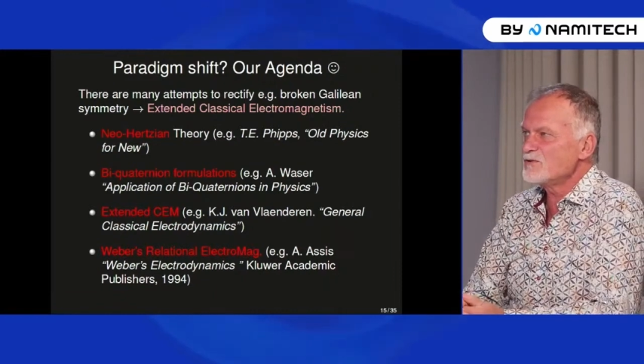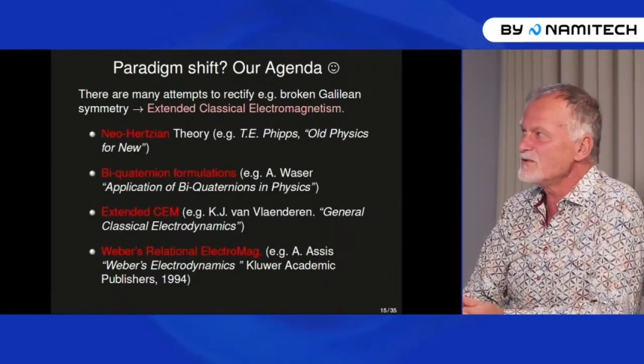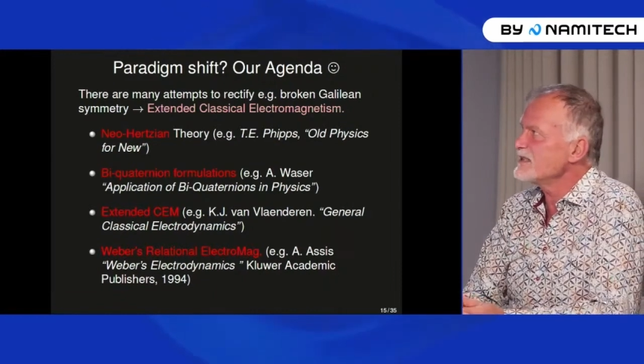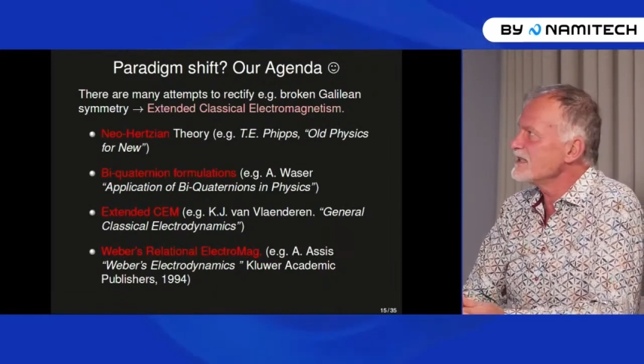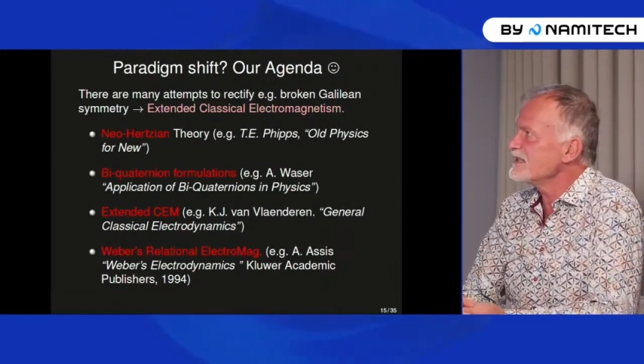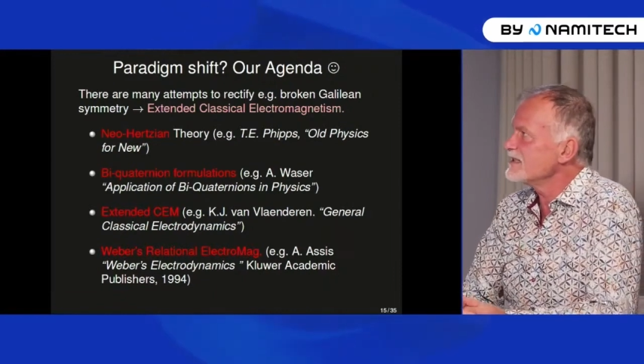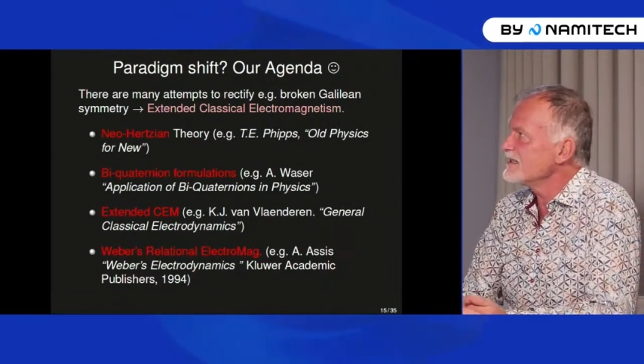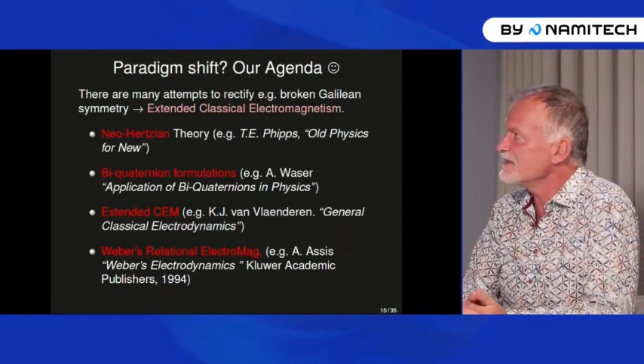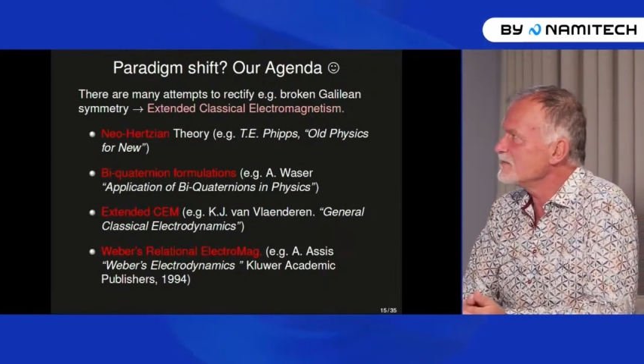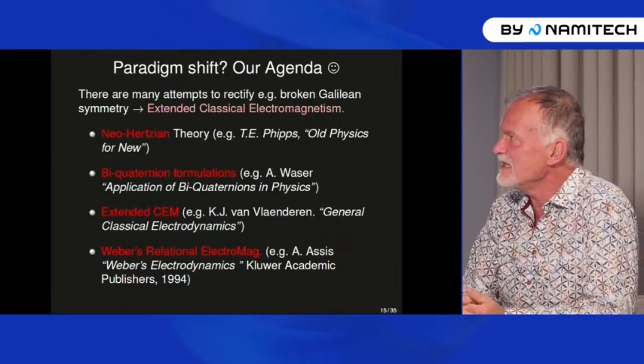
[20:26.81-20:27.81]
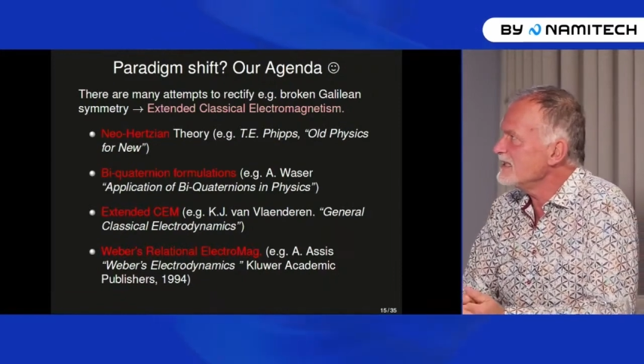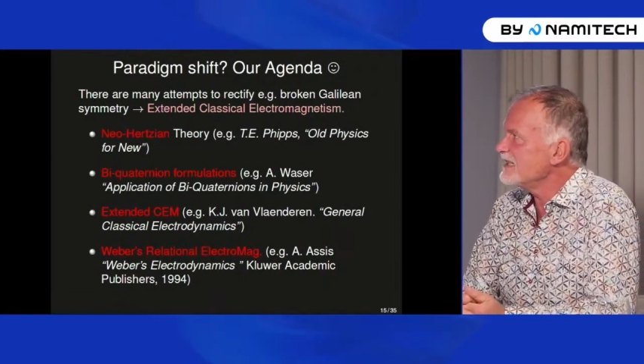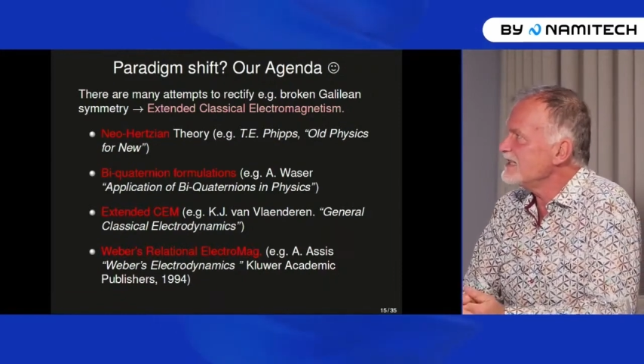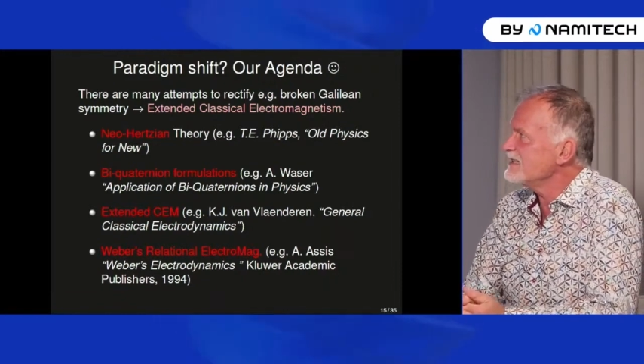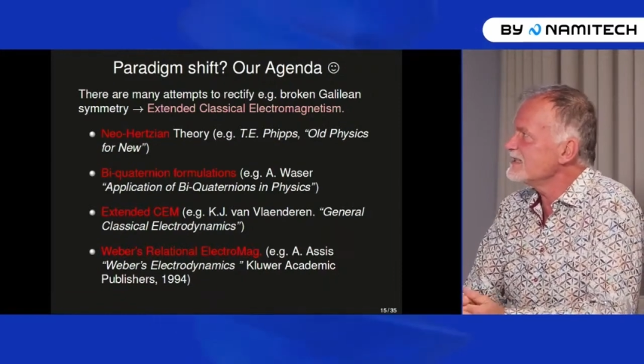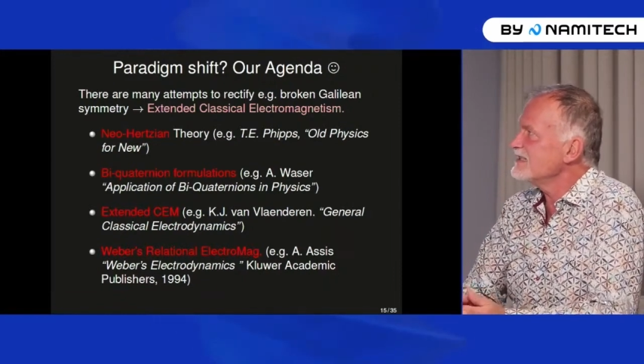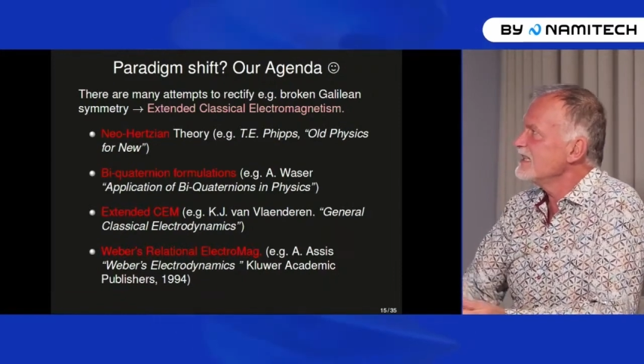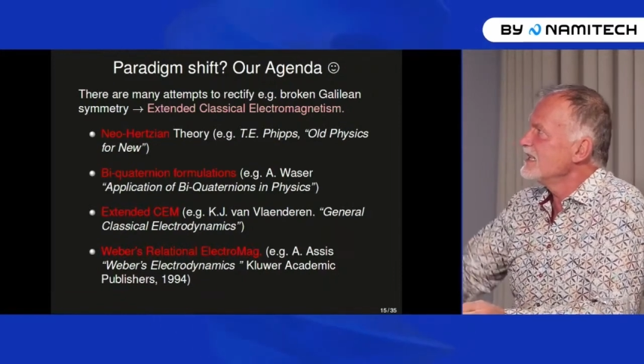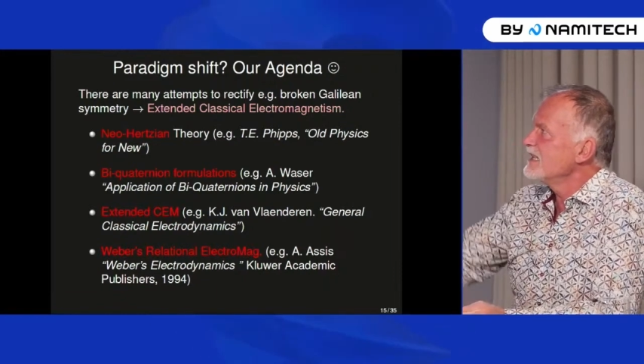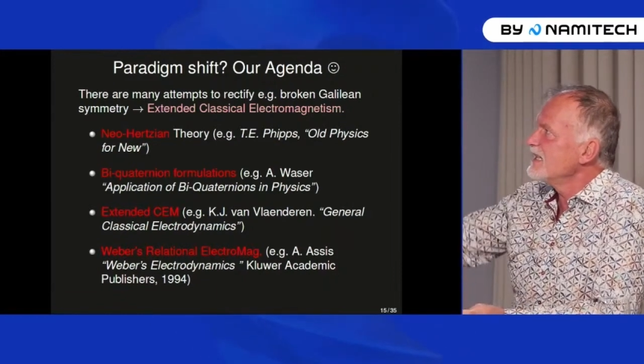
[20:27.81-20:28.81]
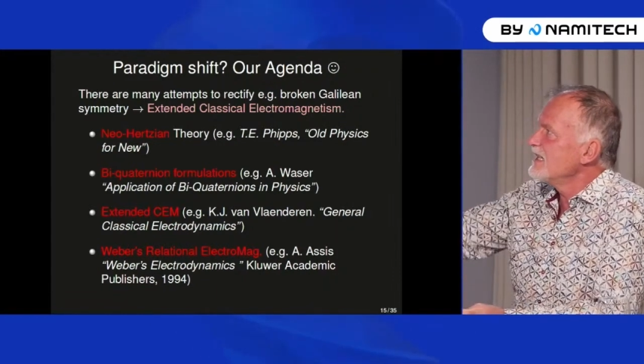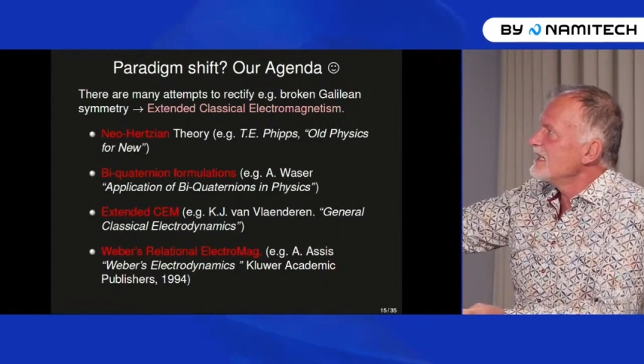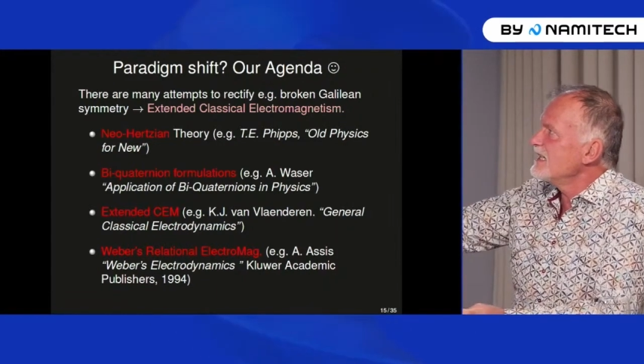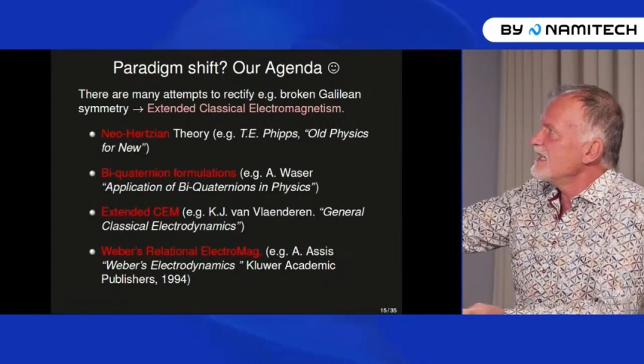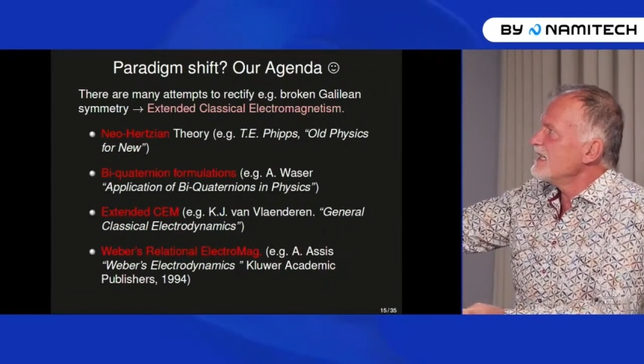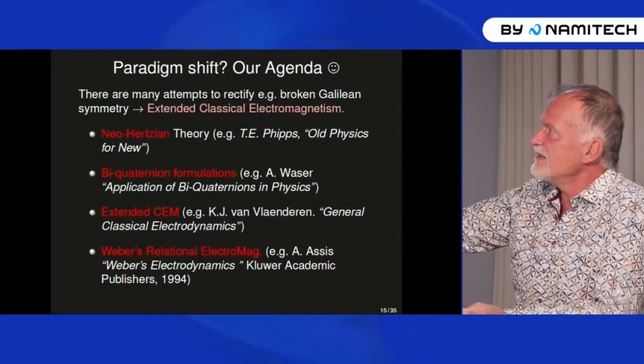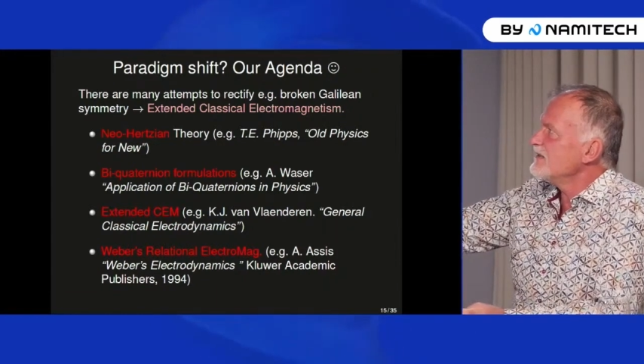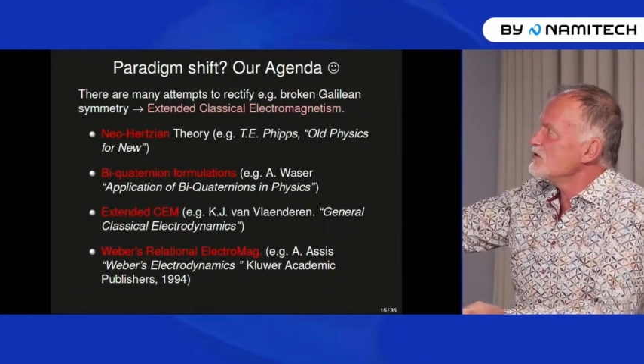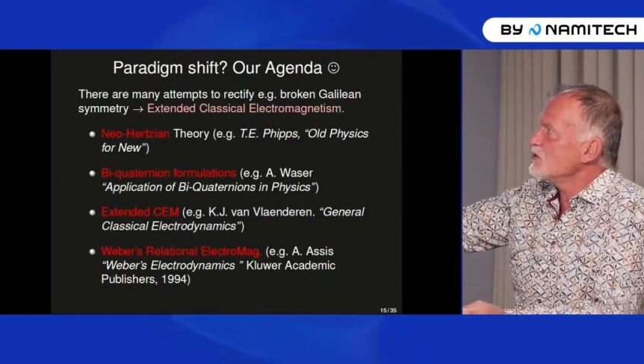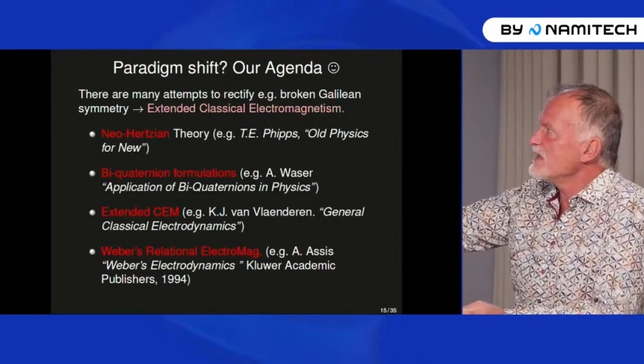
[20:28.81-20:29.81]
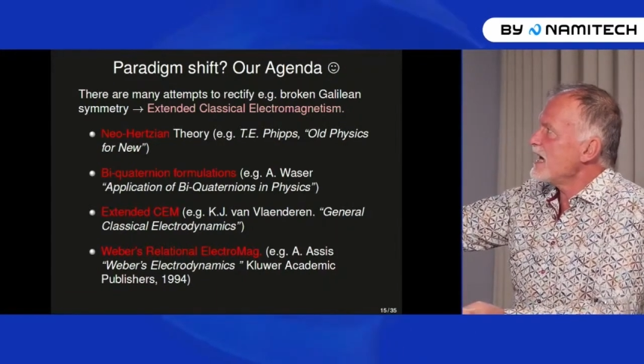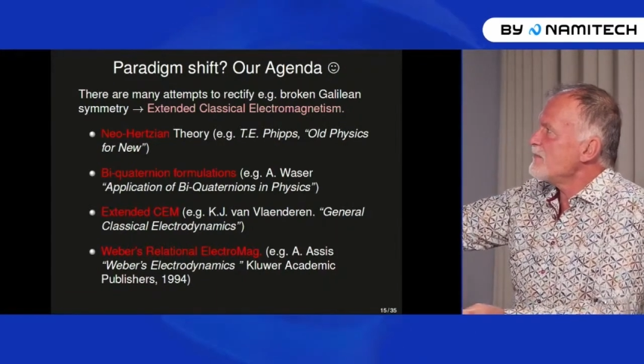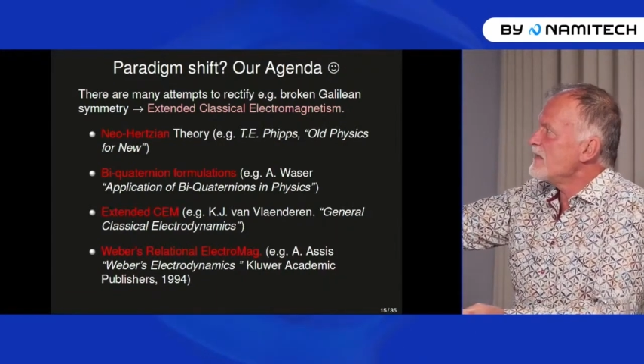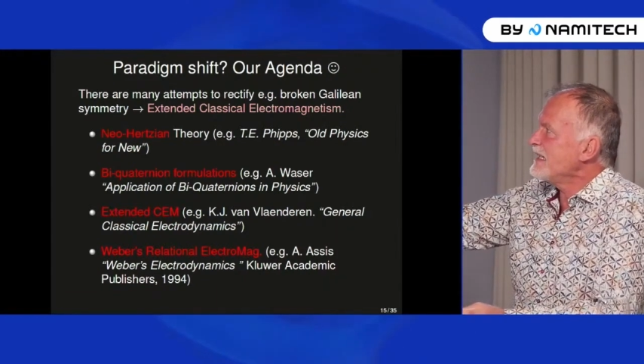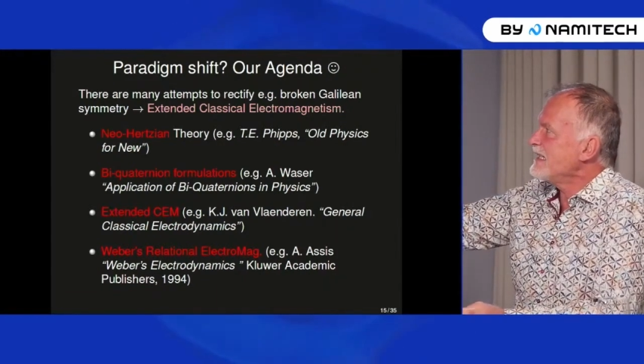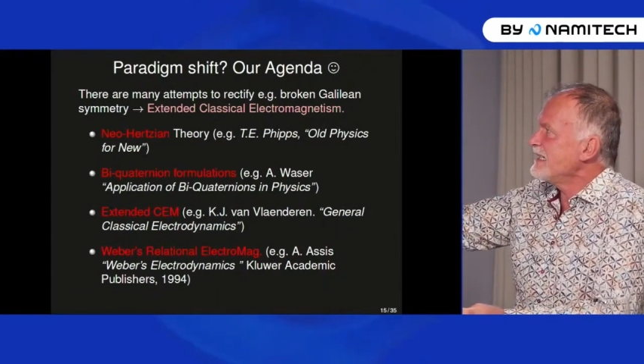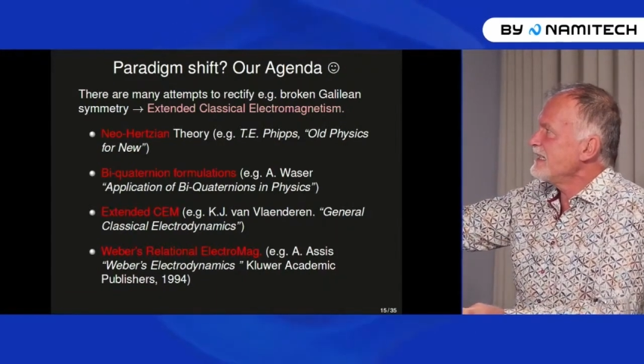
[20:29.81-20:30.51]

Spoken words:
today's meetings. So there are many